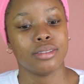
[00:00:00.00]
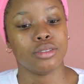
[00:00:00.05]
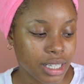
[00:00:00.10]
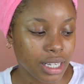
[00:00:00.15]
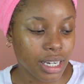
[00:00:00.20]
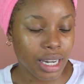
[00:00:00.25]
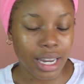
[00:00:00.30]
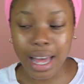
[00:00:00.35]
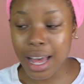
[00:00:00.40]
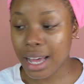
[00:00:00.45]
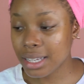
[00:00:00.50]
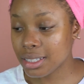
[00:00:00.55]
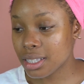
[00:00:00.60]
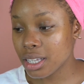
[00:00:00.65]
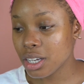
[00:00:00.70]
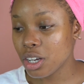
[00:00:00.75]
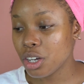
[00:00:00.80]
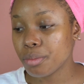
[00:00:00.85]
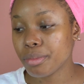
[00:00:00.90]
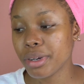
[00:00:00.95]
The last
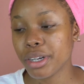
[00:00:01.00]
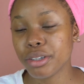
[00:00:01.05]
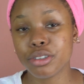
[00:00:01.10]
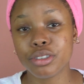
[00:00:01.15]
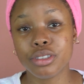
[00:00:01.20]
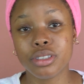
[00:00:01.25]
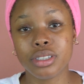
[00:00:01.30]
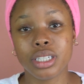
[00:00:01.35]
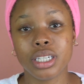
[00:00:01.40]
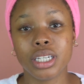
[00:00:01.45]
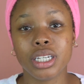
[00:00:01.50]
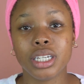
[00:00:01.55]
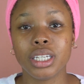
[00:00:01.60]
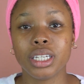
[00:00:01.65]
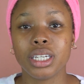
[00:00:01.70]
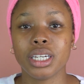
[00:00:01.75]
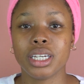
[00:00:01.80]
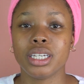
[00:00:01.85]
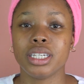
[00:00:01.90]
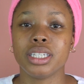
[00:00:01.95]
thing on my
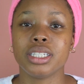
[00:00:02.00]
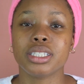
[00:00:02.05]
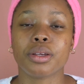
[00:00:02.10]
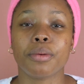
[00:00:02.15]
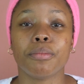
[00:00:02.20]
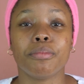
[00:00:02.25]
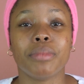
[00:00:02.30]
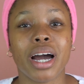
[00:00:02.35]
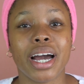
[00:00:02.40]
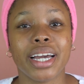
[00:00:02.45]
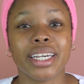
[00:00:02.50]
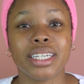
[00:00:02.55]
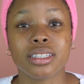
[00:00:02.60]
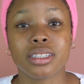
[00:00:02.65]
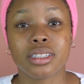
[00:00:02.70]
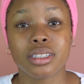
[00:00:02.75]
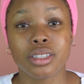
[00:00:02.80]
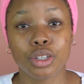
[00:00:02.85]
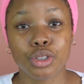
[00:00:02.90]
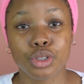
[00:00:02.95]
routine is my
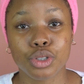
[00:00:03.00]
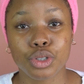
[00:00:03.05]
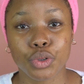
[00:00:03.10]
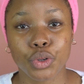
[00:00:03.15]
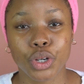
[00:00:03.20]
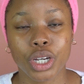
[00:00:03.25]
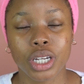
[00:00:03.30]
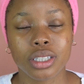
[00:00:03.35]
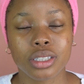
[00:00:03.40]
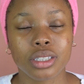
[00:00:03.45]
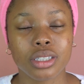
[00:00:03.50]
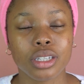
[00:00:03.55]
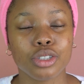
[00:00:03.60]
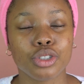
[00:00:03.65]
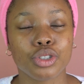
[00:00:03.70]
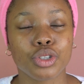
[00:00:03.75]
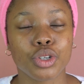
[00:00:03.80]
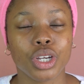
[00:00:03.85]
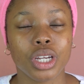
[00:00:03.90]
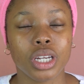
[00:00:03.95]
sunscreen.
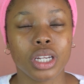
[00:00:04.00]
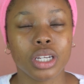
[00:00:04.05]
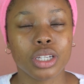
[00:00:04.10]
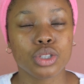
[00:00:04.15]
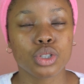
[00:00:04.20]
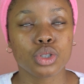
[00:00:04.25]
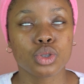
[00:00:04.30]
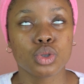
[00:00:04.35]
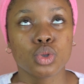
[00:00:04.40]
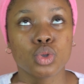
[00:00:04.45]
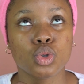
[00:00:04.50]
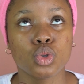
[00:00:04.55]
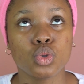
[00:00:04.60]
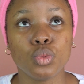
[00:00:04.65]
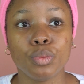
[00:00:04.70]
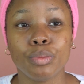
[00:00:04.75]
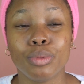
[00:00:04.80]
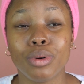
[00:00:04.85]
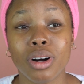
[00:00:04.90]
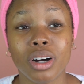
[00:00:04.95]
Sunscreen is
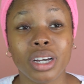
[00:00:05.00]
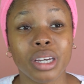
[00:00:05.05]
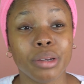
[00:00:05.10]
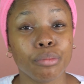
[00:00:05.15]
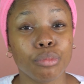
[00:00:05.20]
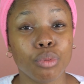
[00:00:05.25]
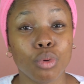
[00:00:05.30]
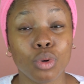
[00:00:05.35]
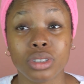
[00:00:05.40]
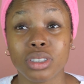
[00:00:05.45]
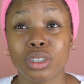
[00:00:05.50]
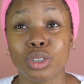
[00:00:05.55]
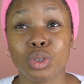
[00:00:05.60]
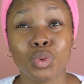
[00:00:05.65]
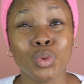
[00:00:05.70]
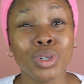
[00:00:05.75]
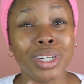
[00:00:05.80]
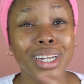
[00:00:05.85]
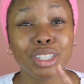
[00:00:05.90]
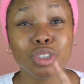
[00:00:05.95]
super important.
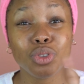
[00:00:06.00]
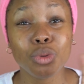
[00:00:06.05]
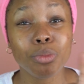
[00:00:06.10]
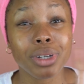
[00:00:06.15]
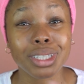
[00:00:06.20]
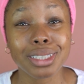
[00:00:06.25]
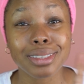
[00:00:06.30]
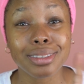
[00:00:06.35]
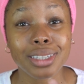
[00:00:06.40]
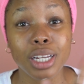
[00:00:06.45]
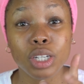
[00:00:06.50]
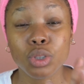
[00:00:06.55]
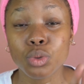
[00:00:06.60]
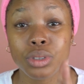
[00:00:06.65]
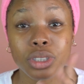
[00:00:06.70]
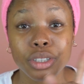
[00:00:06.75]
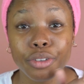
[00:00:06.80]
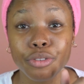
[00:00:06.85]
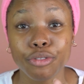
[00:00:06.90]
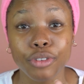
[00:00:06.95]
Don't let nobody tell you
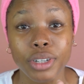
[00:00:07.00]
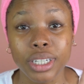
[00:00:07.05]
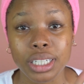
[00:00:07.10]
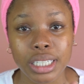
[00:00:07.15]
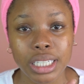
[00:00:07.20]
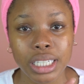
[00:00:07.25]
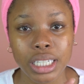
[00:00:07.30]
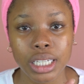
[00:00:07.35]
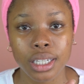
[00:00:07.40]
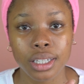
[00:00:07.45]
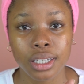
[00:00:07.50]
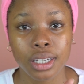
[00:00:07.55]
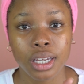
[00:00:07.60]
differently.